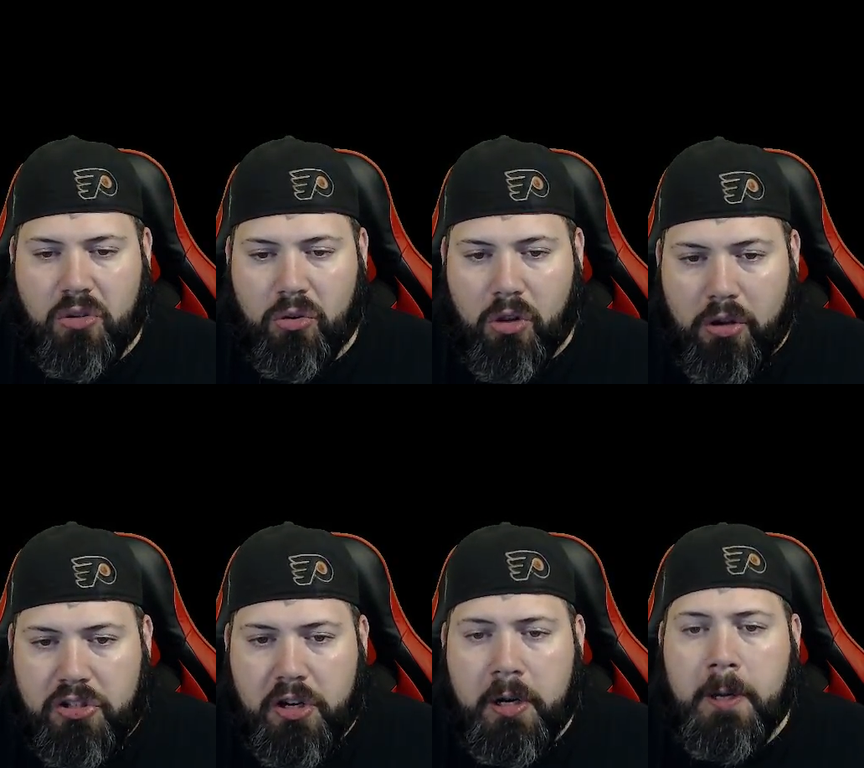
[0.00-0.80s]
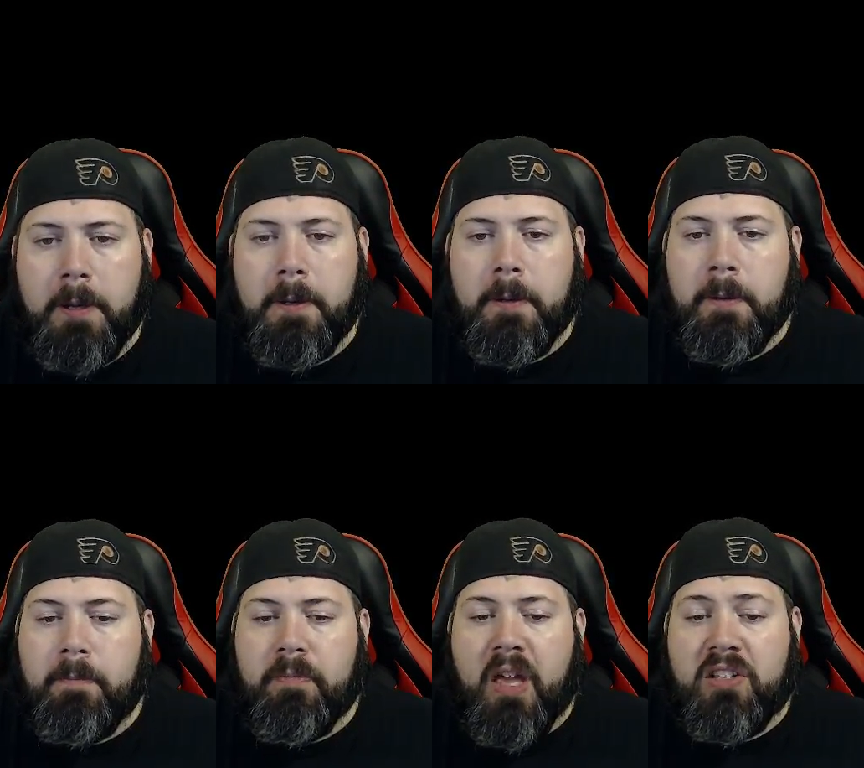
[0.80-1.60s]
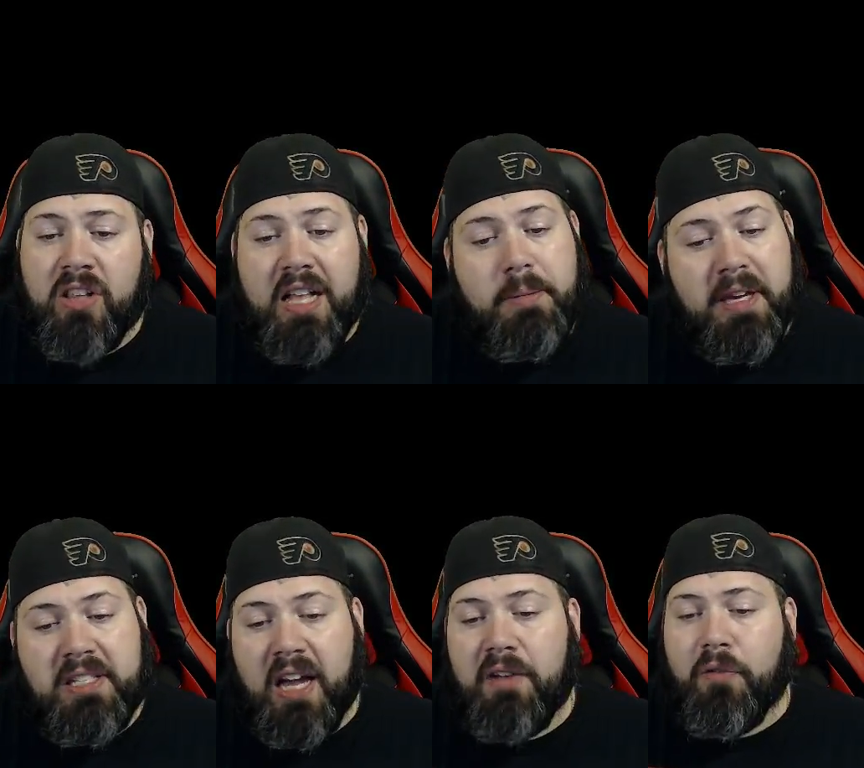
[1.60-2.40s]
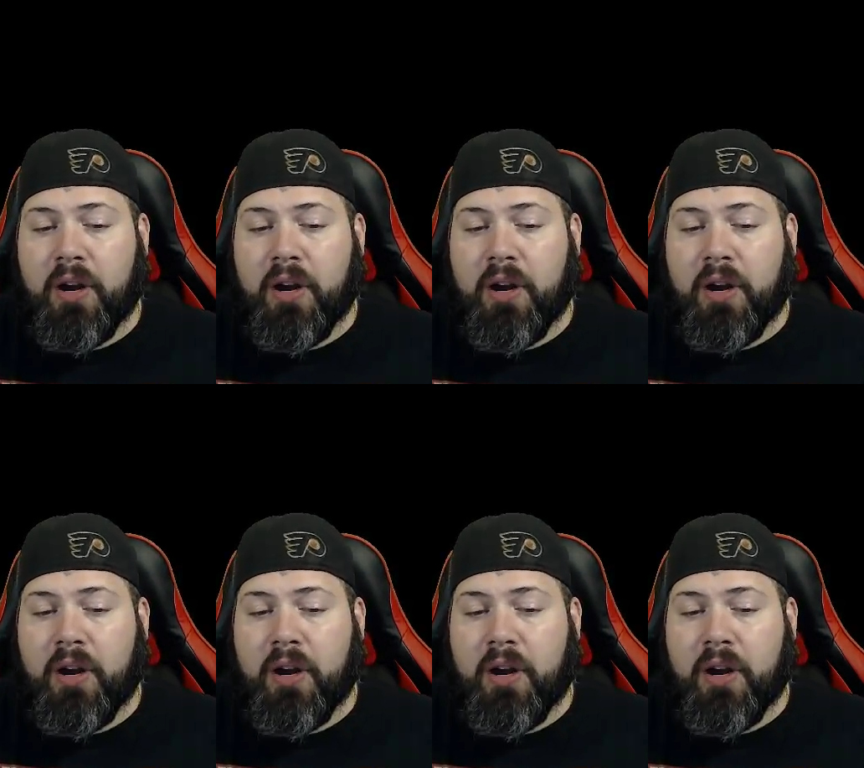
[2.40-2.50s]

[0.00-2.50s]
a little closer. It's a lot to be excited for,